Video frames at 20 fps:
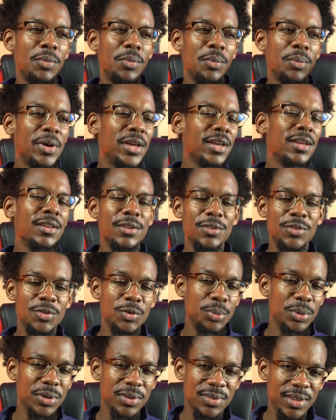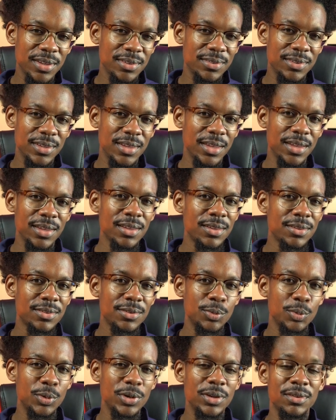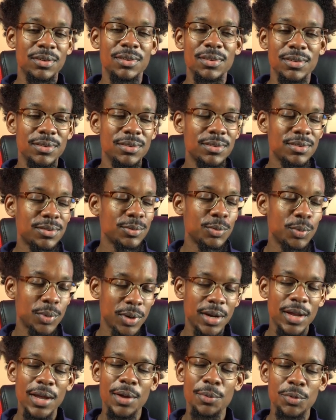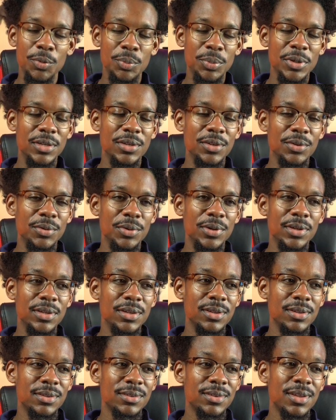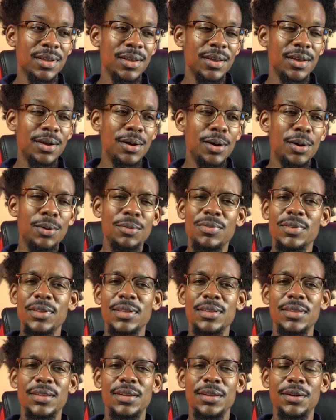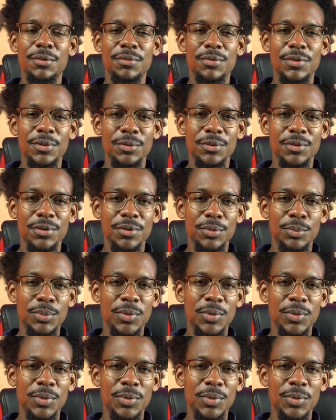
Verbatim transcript: making a super sexy case, which is what I will be doing hopefully in the near future.